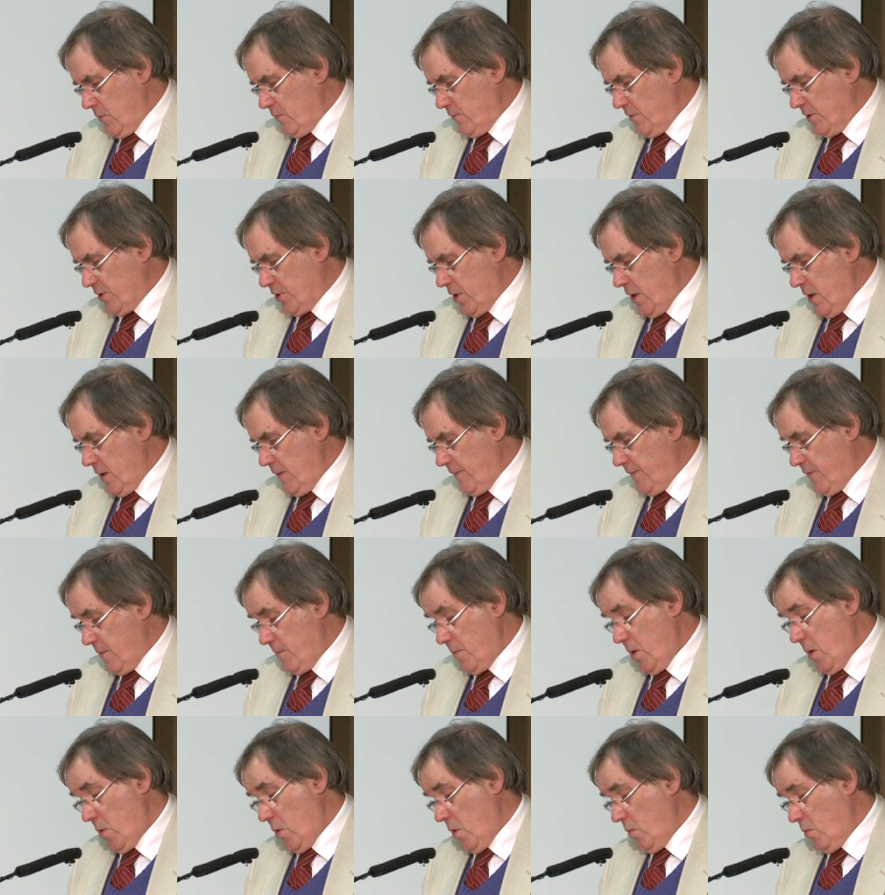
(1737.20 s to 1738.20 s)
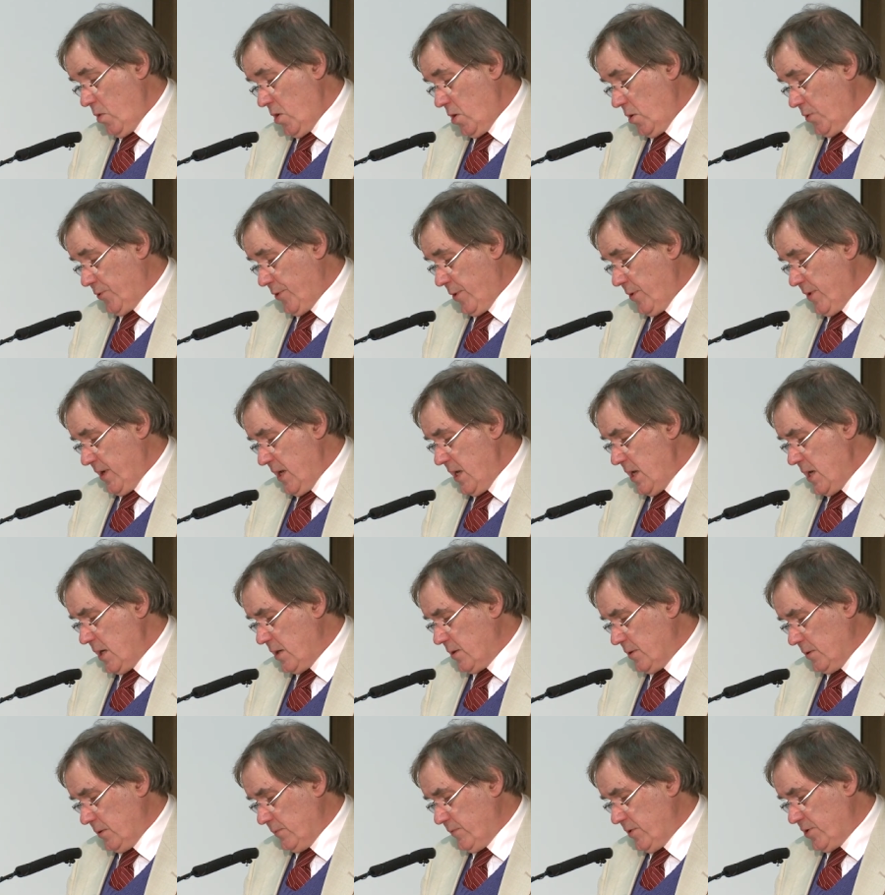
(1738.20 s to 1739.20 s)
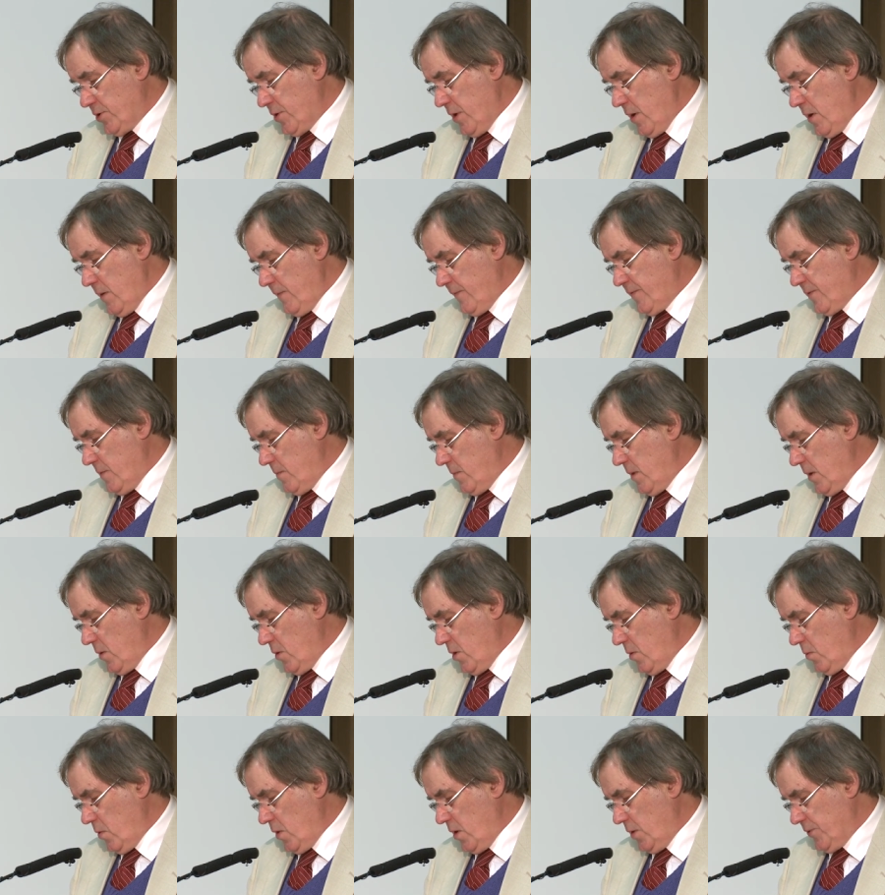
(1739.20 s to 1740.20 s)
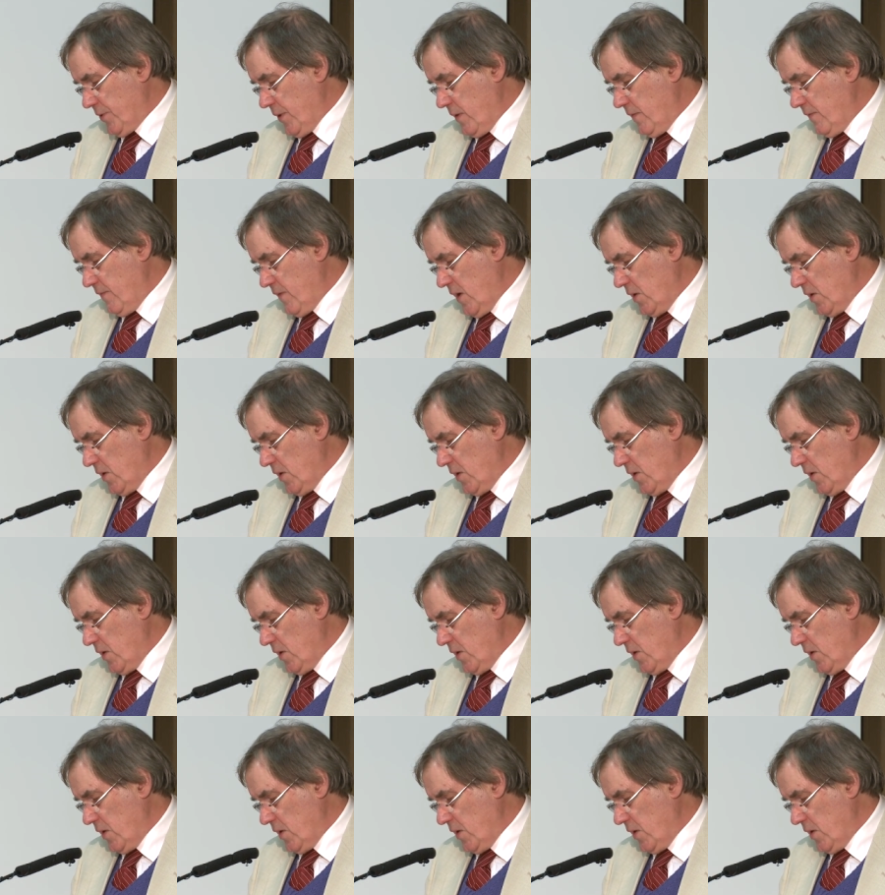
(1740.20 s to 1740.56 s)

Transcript: return from lower world on eagle, return from lower world on